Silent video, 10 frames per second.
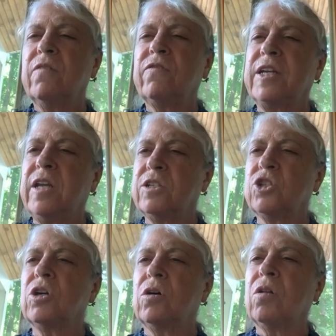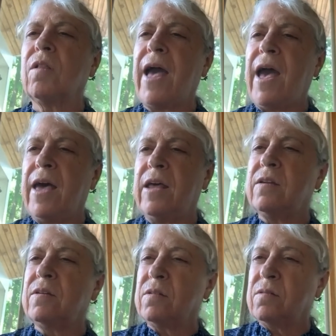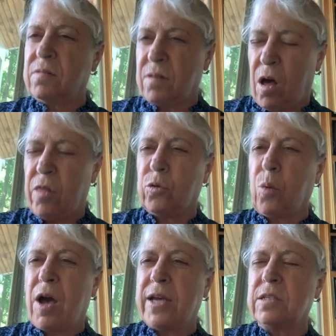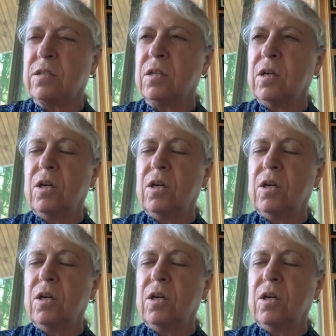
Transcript: financial and otherwise,